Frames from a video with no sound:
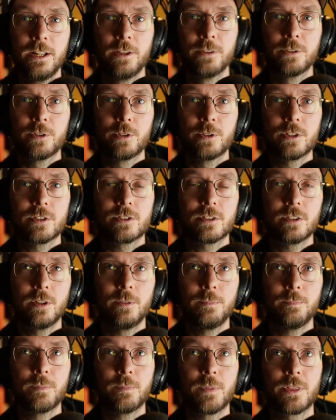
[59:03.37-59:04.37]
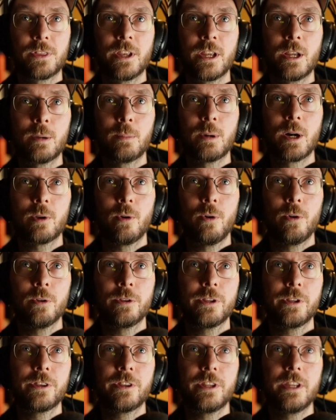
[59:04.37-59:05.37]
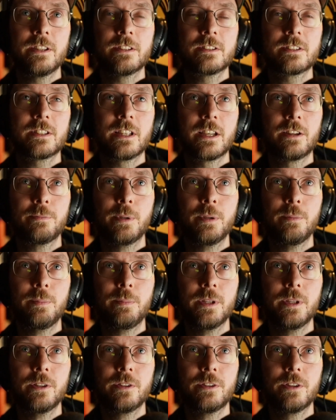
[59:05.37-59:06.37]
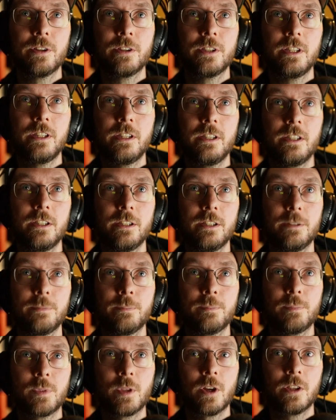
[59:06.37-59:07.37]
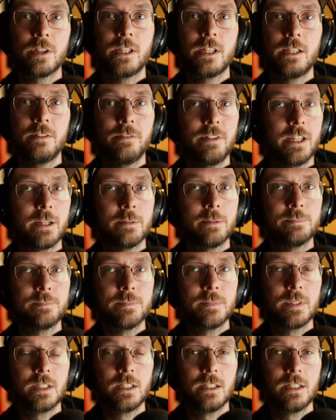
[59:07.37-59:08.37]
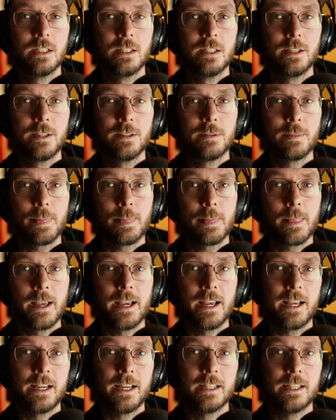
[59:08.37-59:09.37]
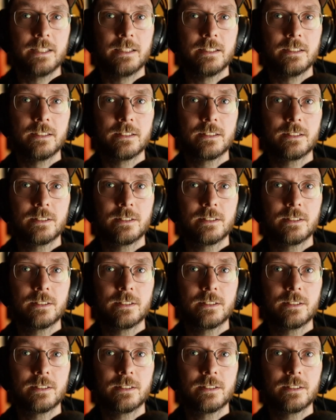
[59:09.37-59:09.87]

So just think about all the things that have been built on the EVM and